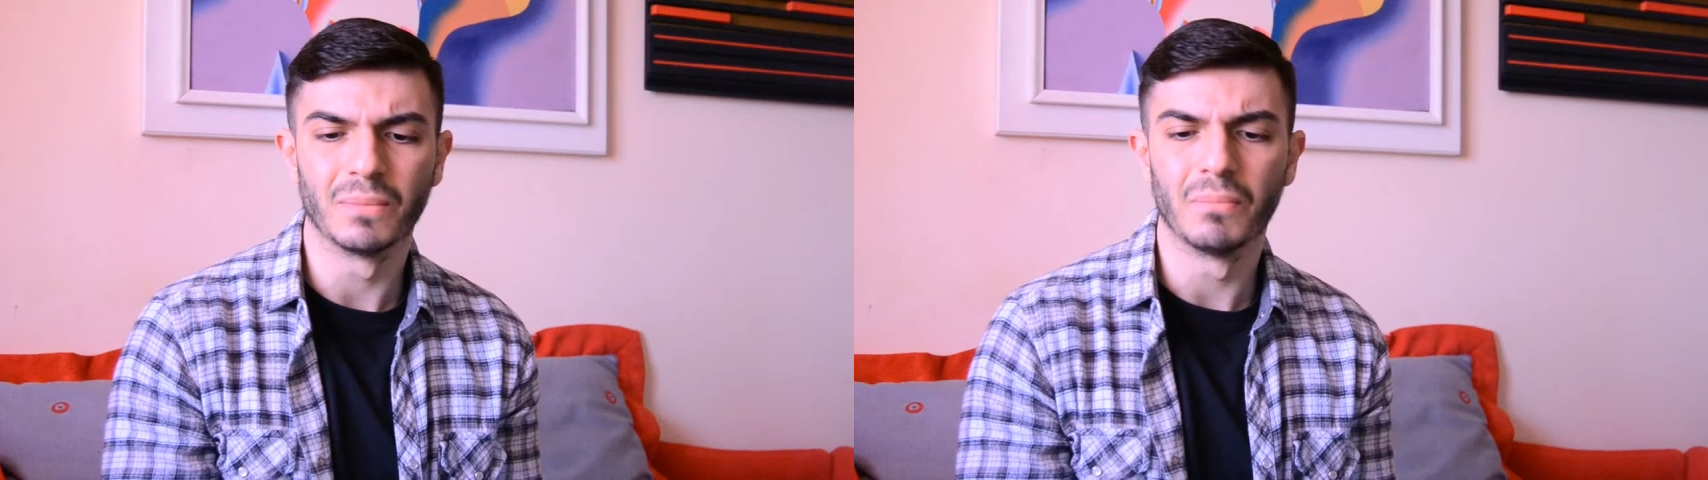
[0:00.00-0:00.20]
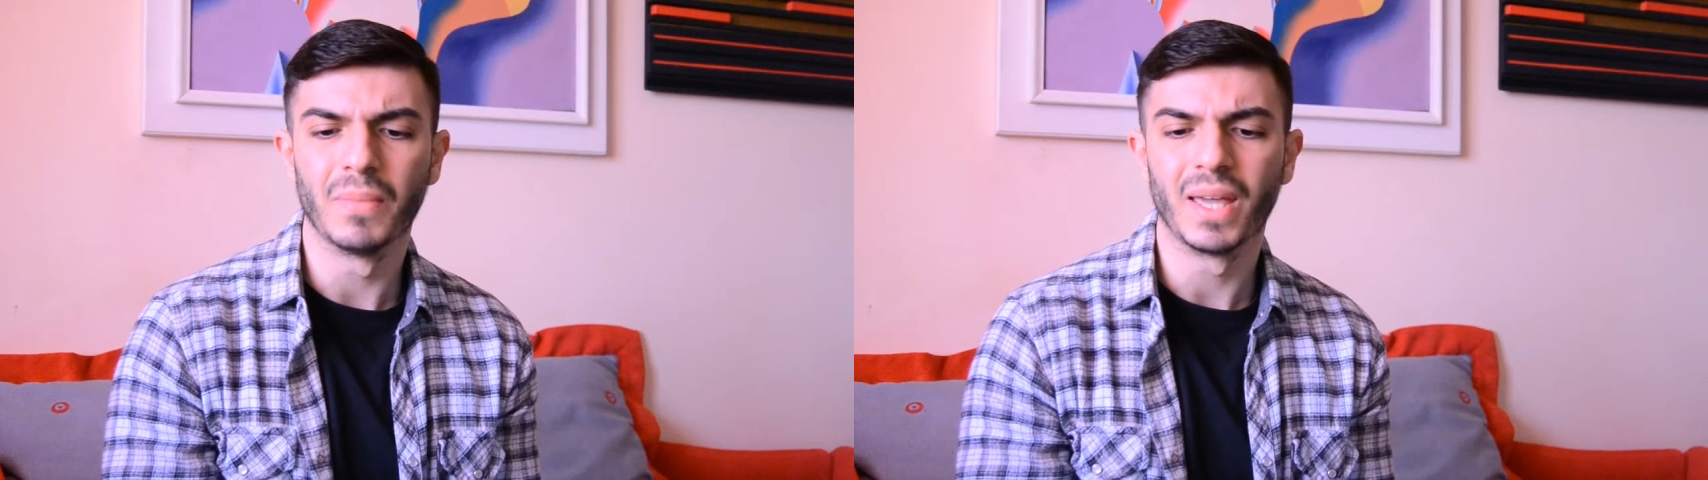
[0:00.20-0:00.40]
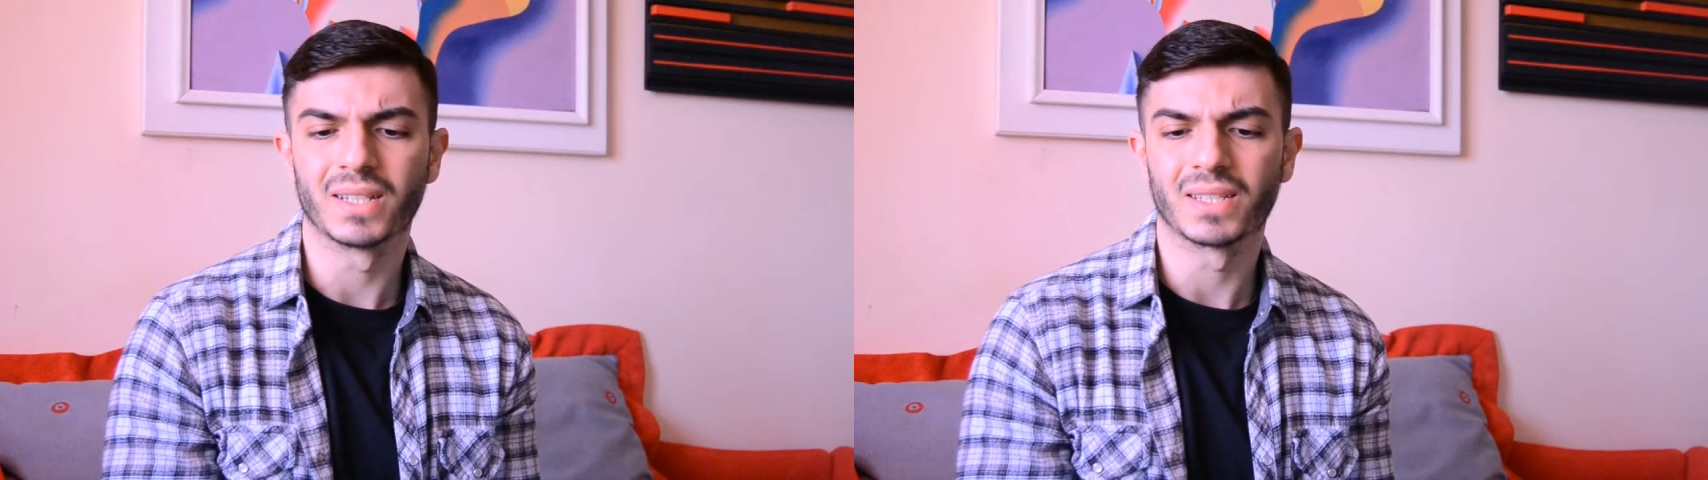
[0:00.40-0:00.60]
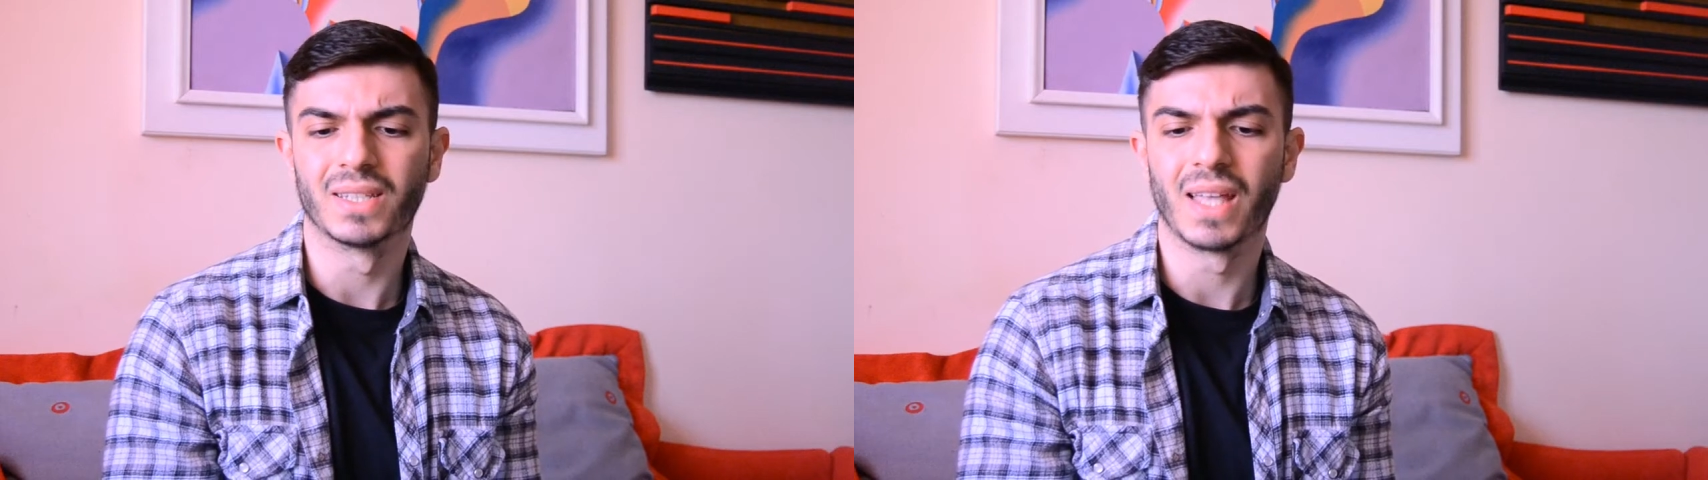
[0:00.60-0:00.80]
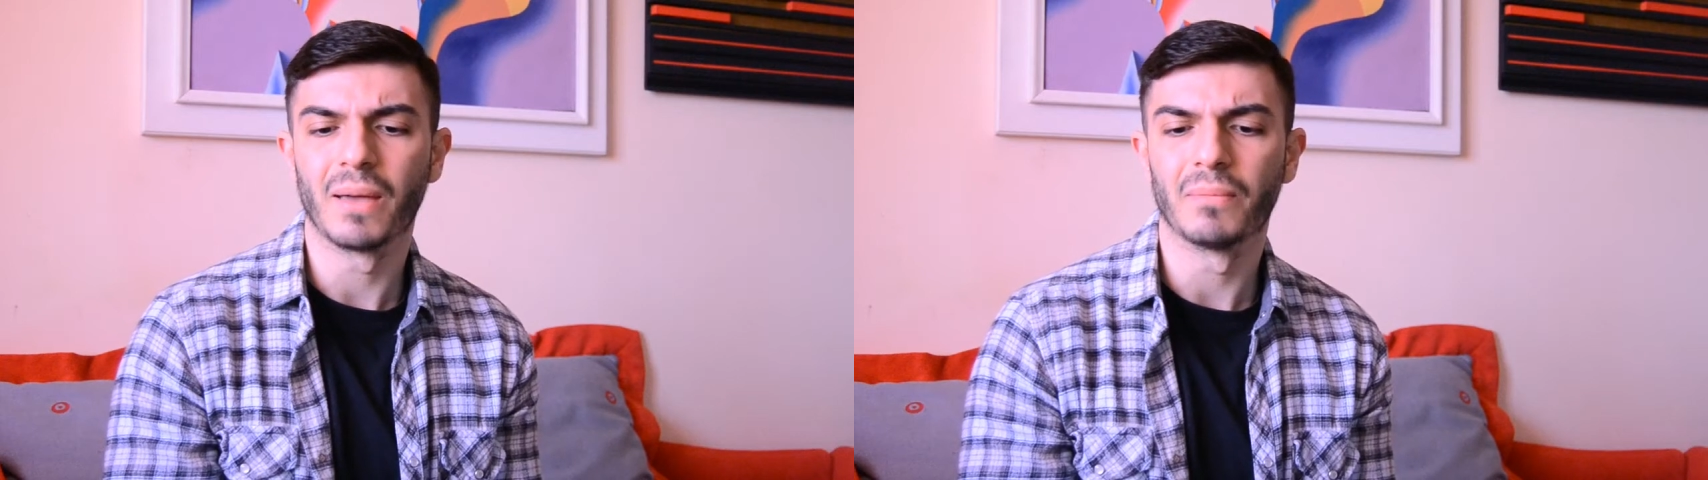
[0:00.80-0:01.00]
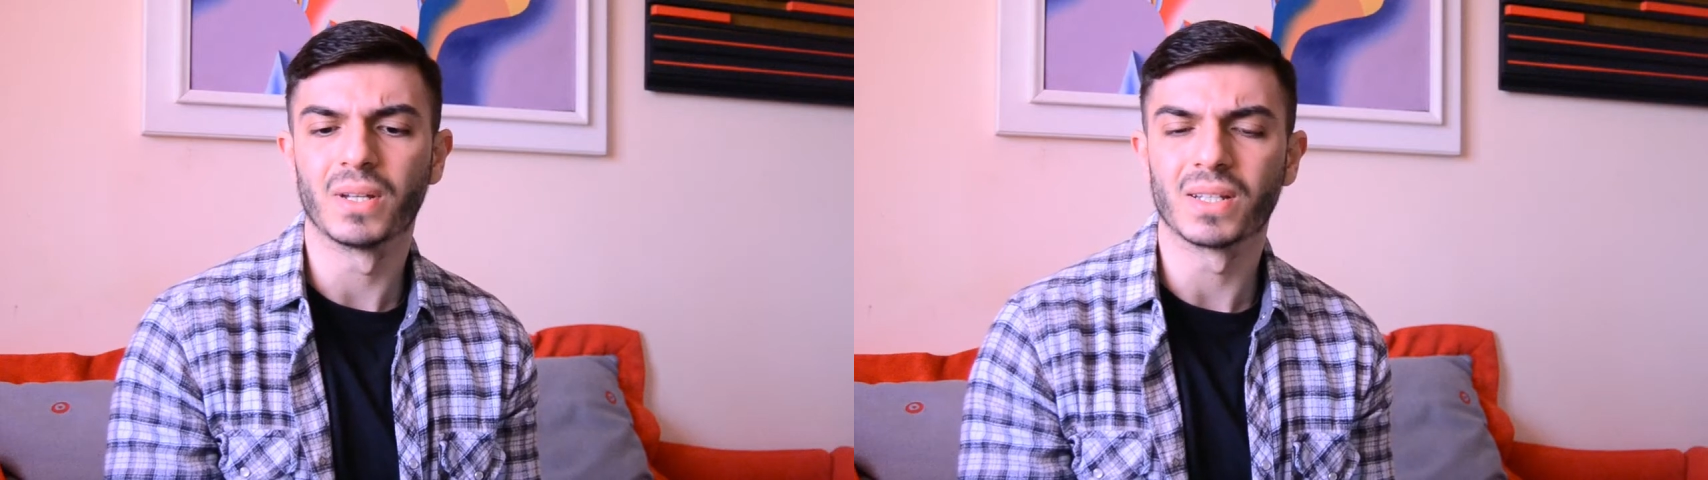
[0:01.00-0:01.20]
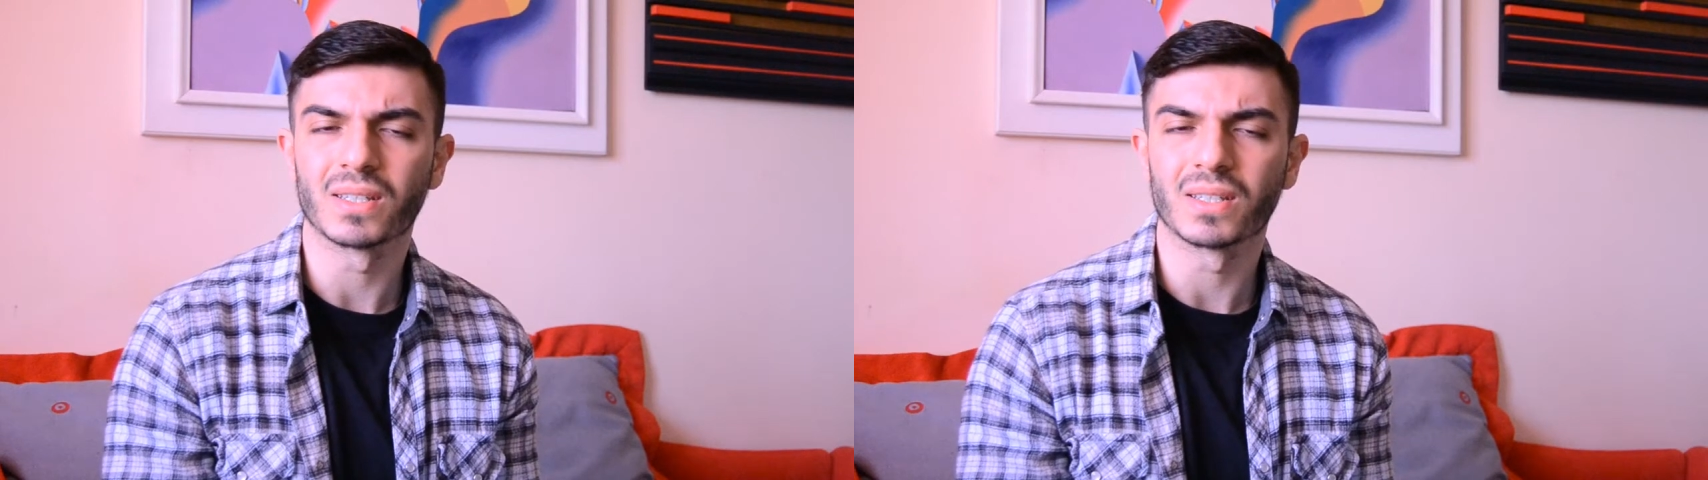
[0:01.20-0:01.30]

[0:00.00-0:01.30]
makes them